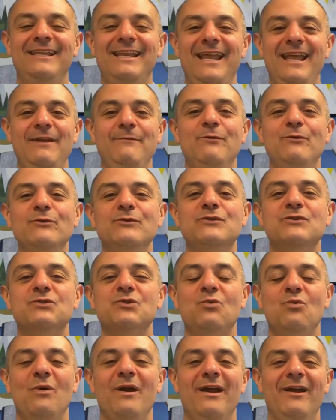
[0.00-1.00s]
Naval
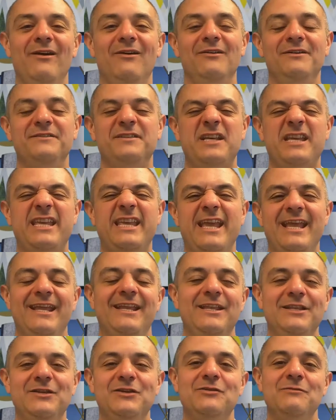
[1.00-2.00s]
Square is a
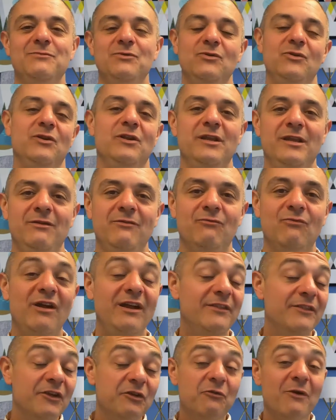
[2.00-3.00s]
gated community
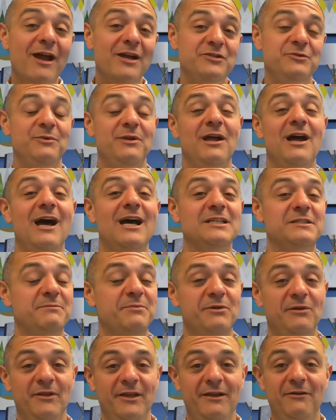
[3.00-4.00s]
right in the Graduate
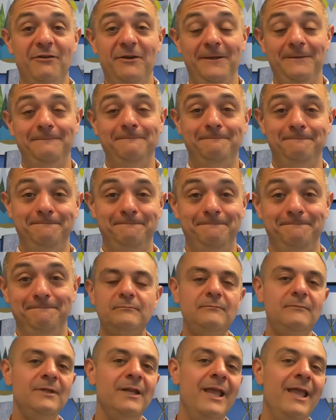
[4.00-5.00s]
Hospital area.
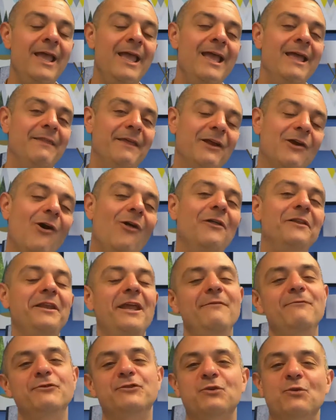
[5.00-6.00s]
They call
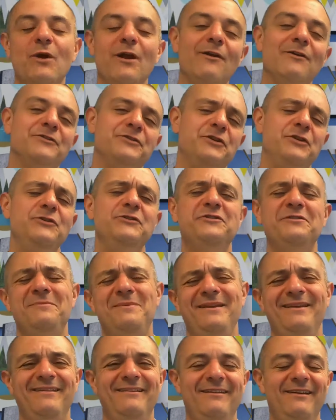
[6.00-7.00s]
it Naval Square because it used
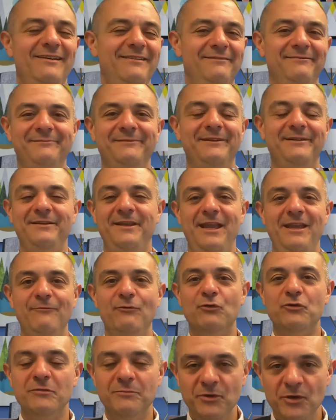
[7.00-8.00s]
to be a
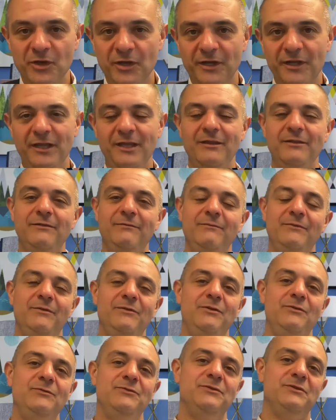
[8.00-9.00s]
naval community.
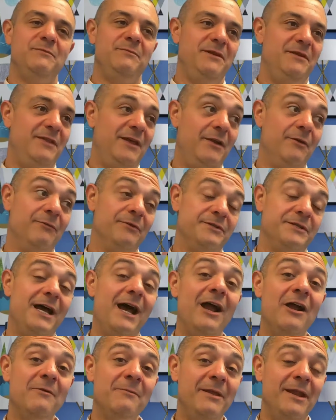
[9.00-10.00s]
It used to be then a
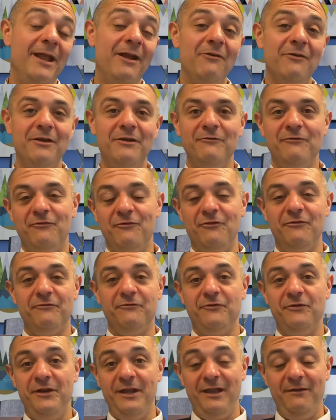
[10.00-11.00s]
retirement area for
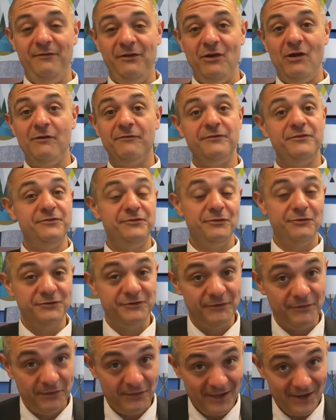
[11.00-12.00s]
Navy
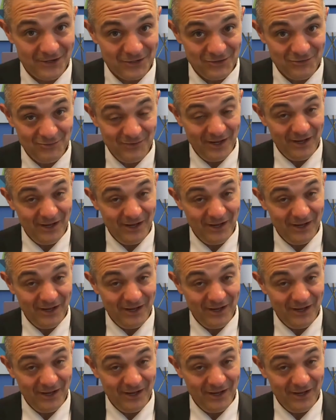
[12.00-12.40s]
officers, and thank